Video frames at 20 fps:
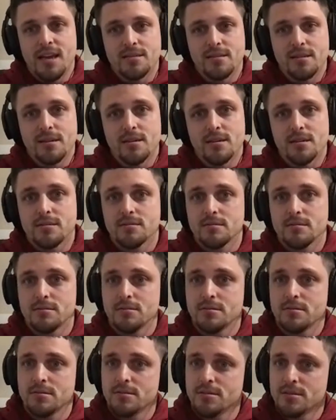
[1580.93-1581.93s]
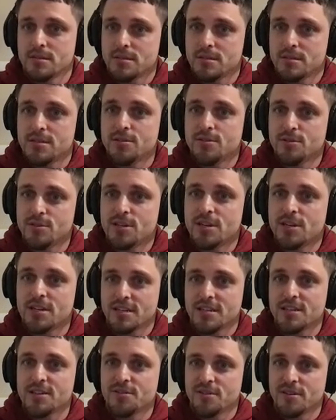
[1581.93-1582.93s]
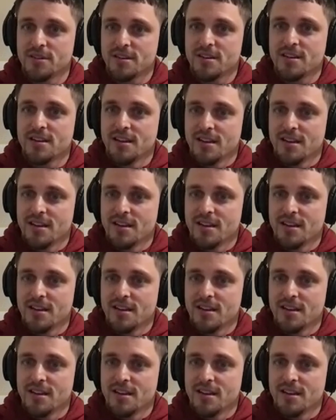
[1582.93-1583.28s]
It's like, oh, this dude's going to do it.